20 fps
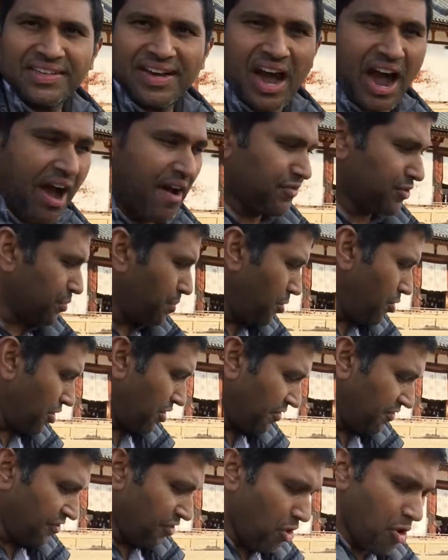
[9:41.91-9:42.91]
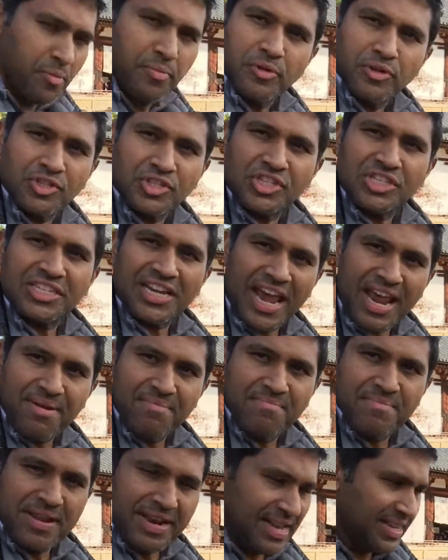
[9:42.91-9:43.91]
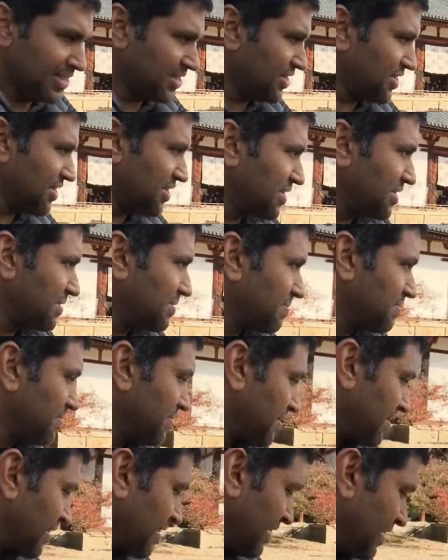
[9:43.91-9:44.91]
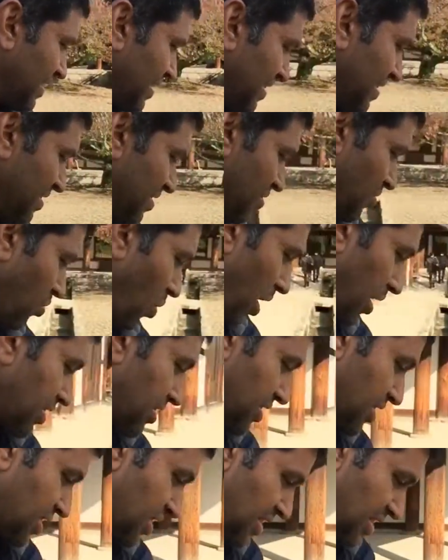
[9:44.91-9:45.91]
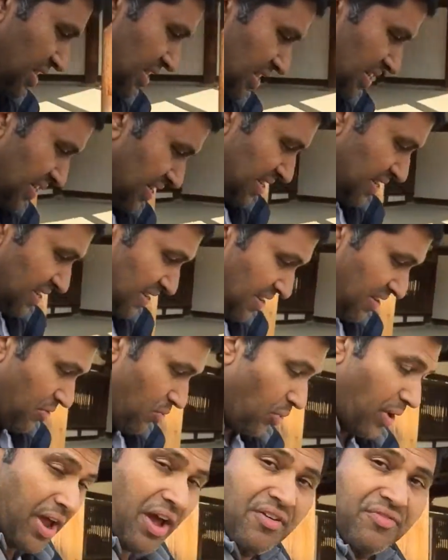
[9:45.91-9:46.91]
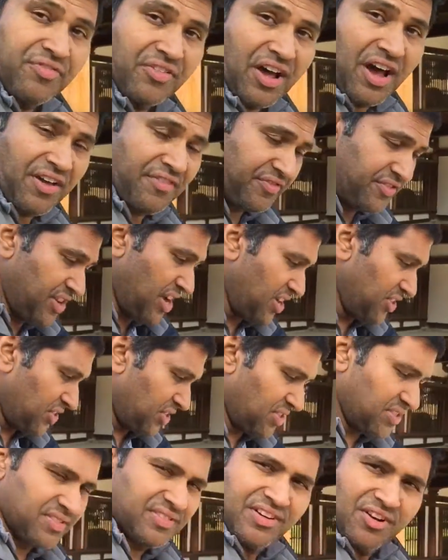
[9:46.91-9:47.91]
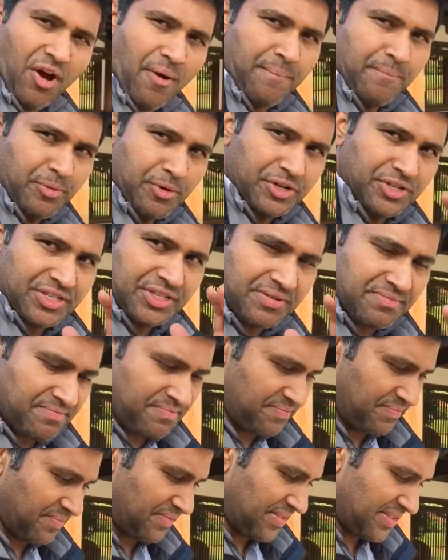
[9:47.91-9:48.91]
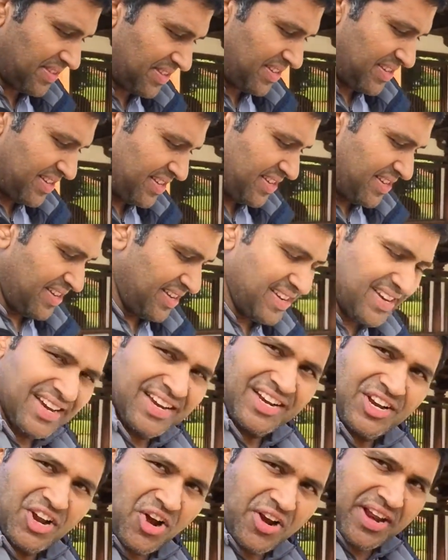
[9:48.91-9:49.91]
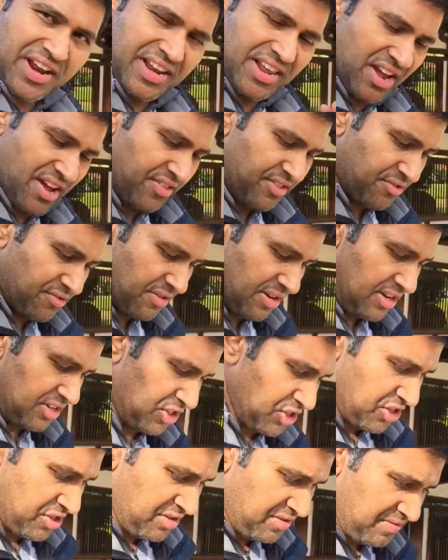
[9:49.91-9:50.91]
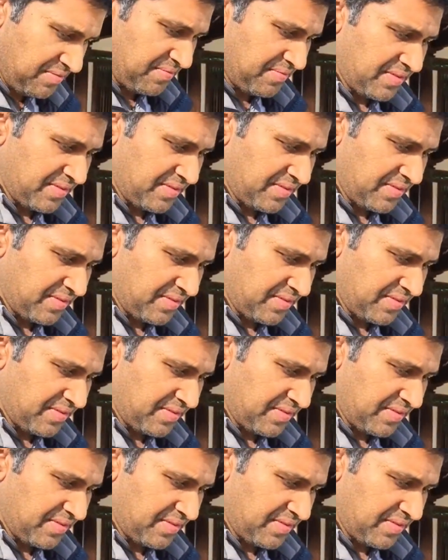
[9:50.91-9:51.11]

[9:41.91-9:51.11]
I have spoken for almost 10 minutes what way of life does, not Buddhism, not any other religion,